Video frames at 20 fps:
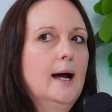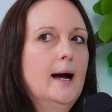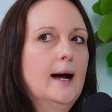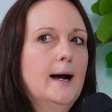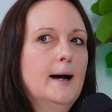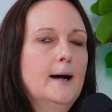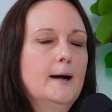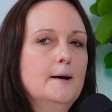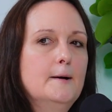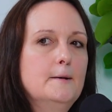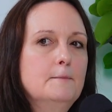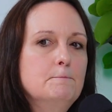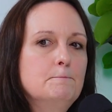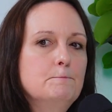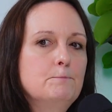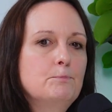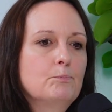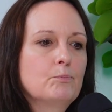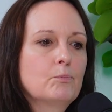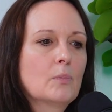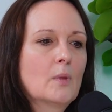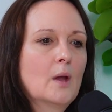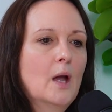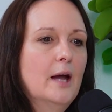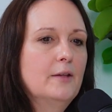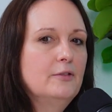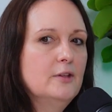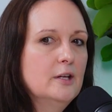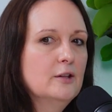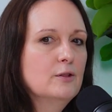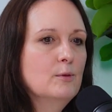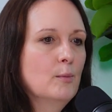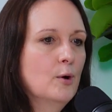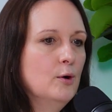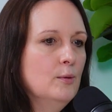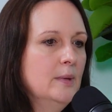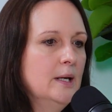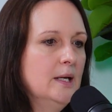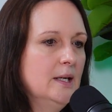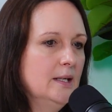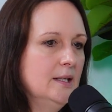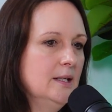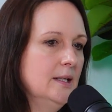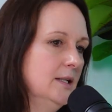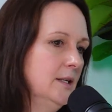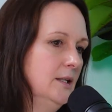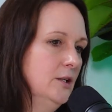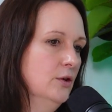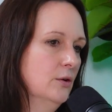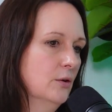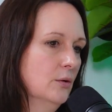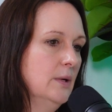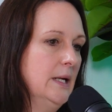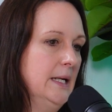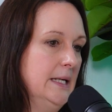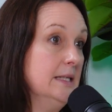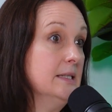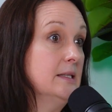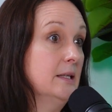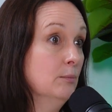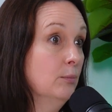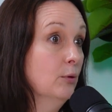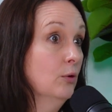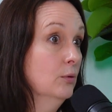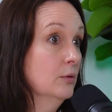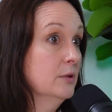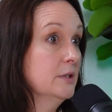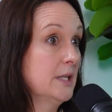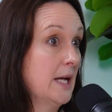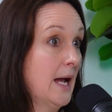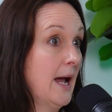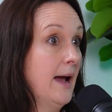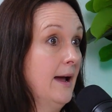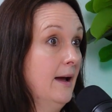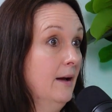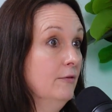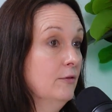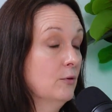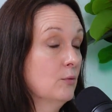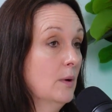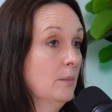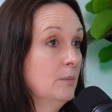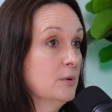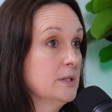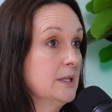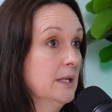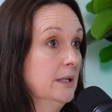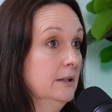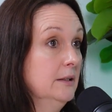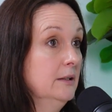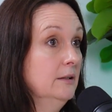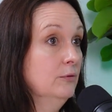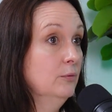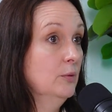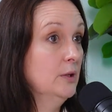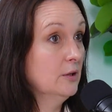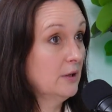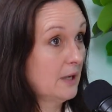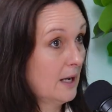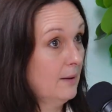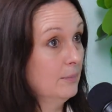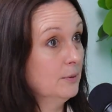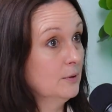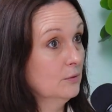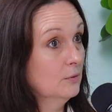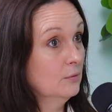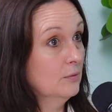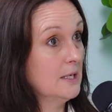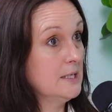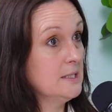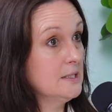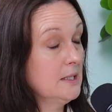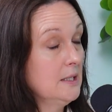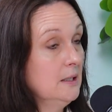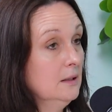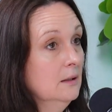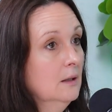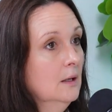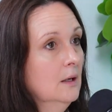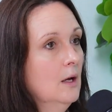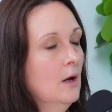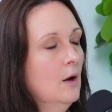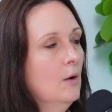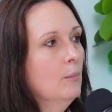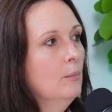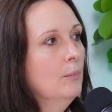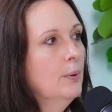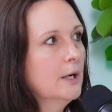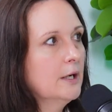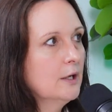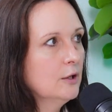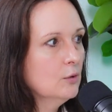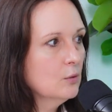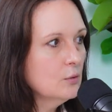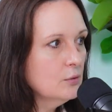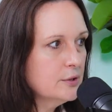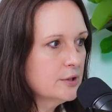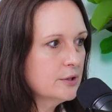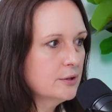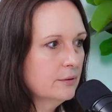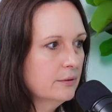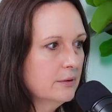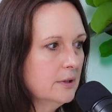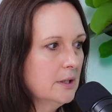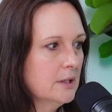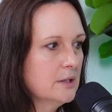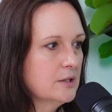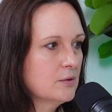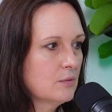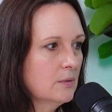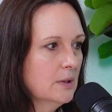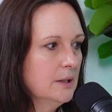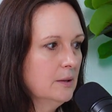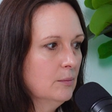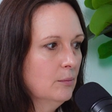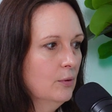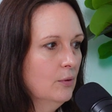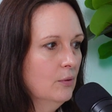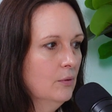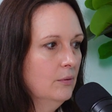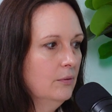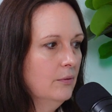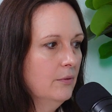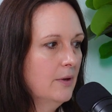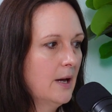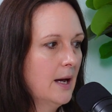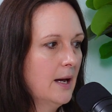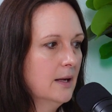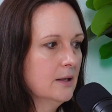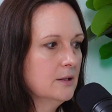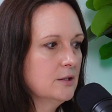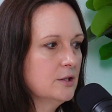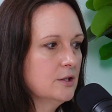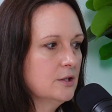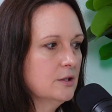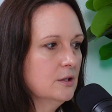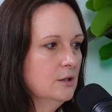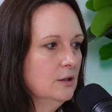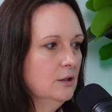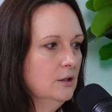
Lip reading: I think at the moment, it is important to have a representative when you're capital raising, but I also think it's really important that,